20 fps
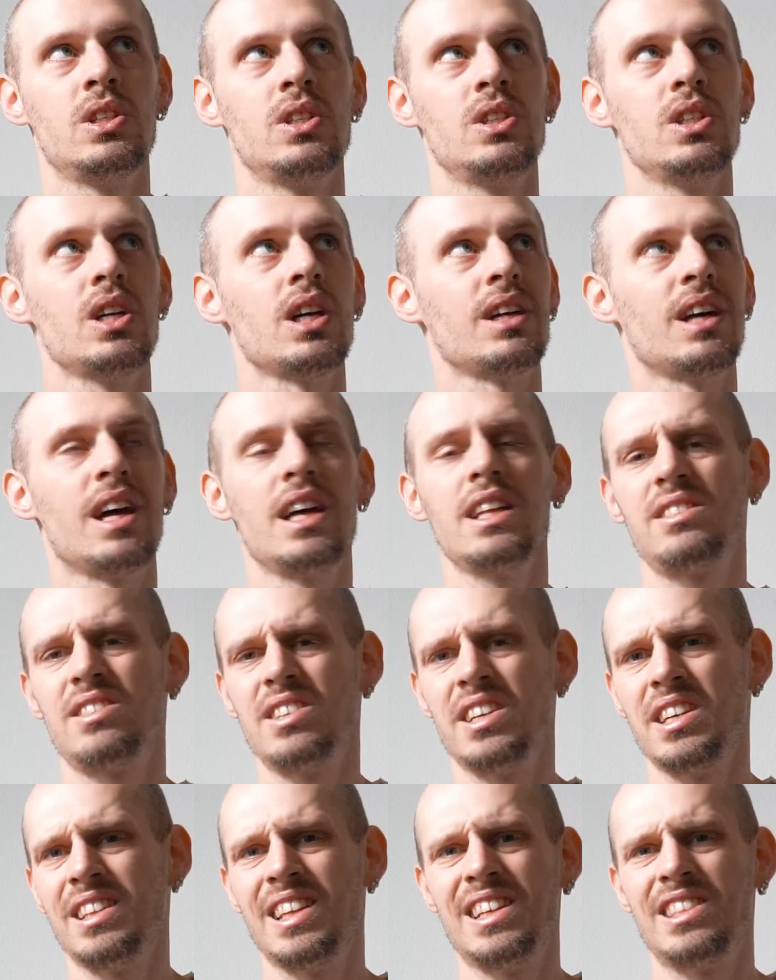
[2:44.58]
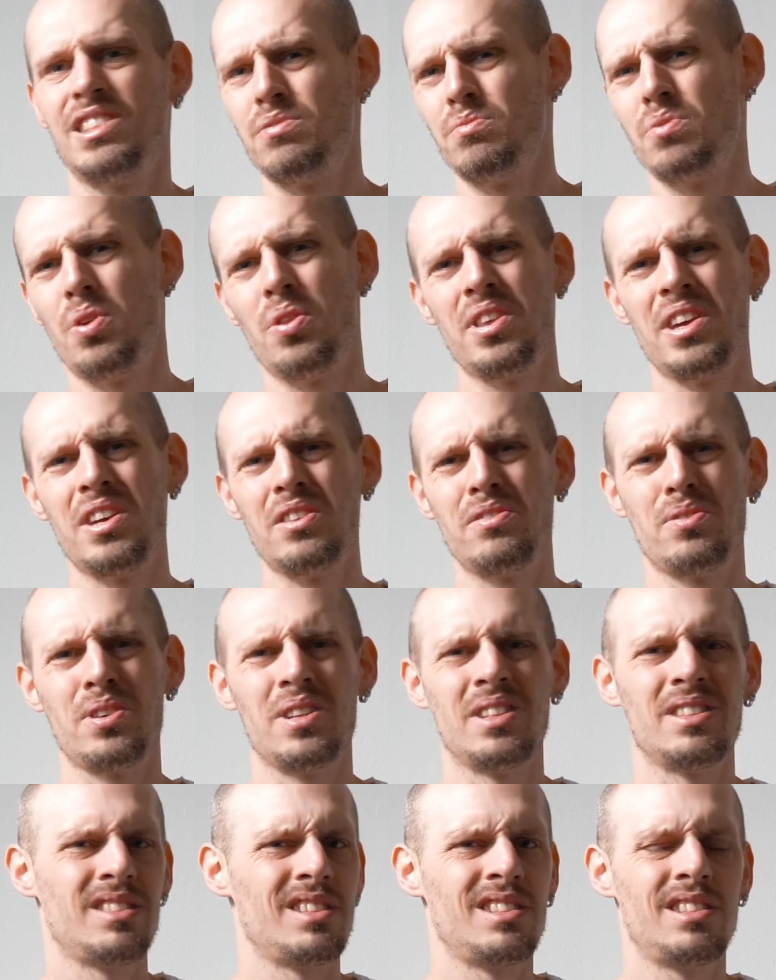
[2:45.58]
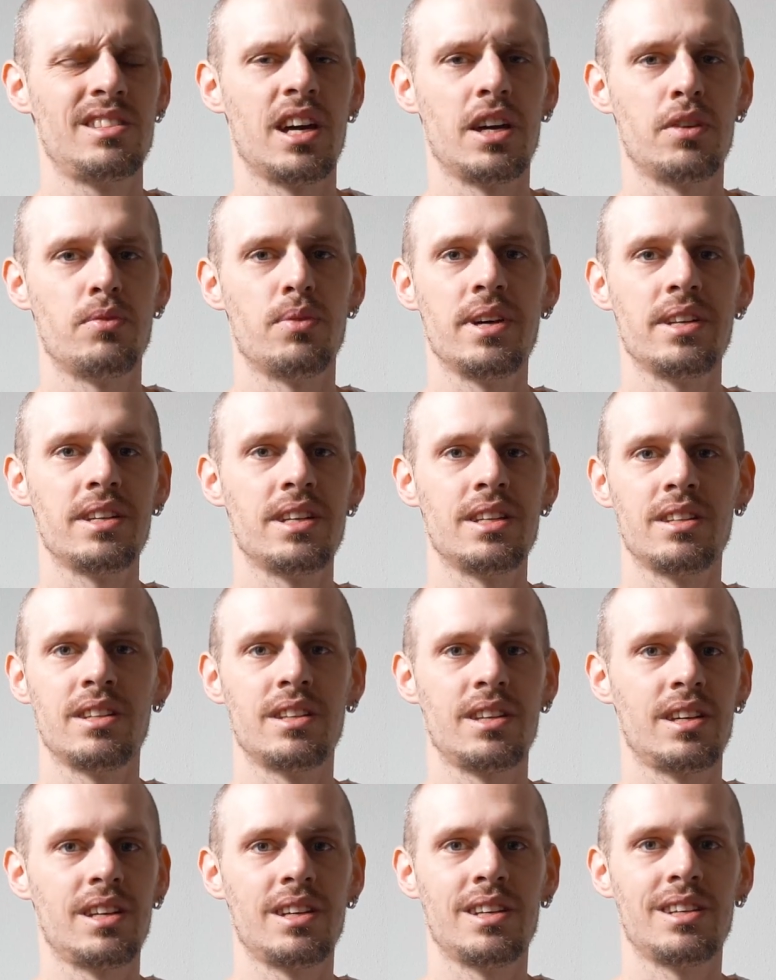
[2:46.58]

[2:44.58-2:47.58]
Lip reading: Yeah, I'd say let's roll the intro and start right in.